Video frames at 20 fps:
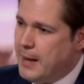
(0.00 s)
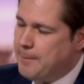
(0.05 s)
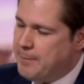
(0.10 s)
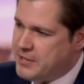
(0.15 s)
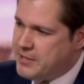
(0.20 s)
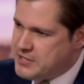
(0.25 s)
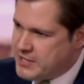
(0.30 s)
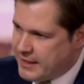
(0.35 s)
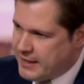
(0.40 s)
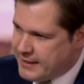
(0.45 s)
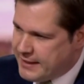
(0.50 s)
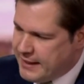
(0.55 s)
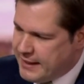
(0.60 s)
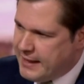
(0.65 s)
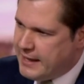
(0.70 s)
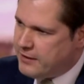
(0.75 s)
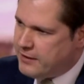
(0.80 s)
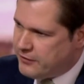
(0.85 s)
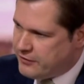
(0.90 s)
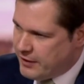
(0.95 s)

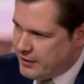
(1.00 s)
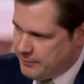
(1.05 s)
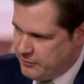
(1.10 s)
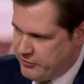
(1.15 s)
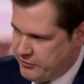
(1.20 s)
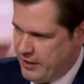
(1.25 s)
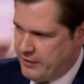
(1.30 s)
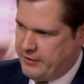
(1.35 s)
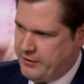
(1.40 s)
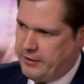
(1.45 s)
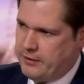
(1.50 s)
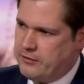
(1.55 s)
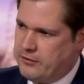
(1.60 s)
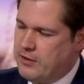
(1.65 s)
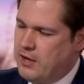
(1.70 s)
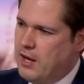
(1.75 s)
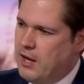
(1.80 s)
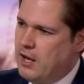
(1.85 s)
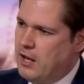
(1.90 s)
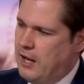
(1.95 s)
particularly in some settings
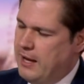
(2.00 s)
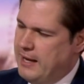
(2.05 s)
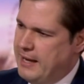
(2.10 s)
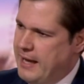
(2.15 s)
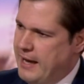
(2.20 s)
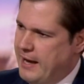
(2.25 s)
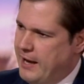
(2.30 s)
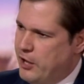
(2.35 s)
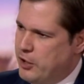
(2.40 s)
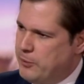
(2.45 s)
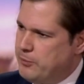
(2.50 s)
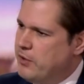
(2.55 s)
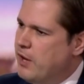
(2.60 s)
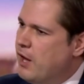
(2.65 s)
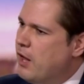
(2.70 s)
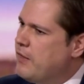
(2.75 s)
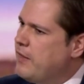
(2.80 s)
like care homes,